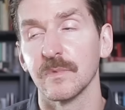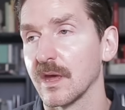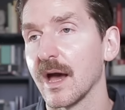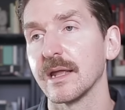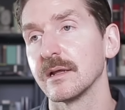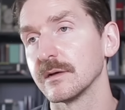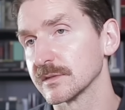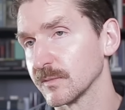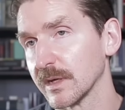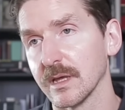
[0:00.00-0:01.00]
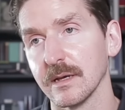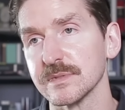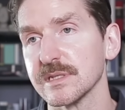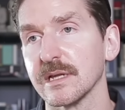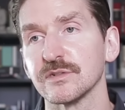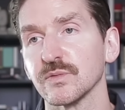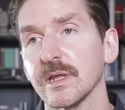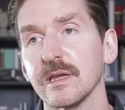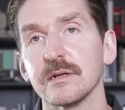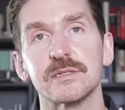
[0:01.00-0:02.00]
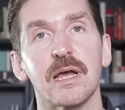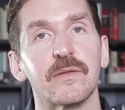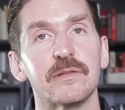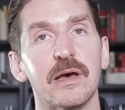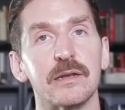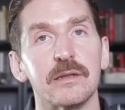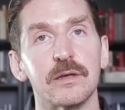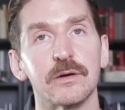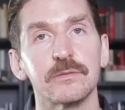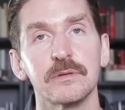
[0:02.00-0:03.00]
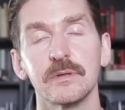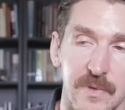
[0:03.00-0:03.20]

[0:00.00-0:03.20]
God knows what comes 10 or 20 years down the line, you know?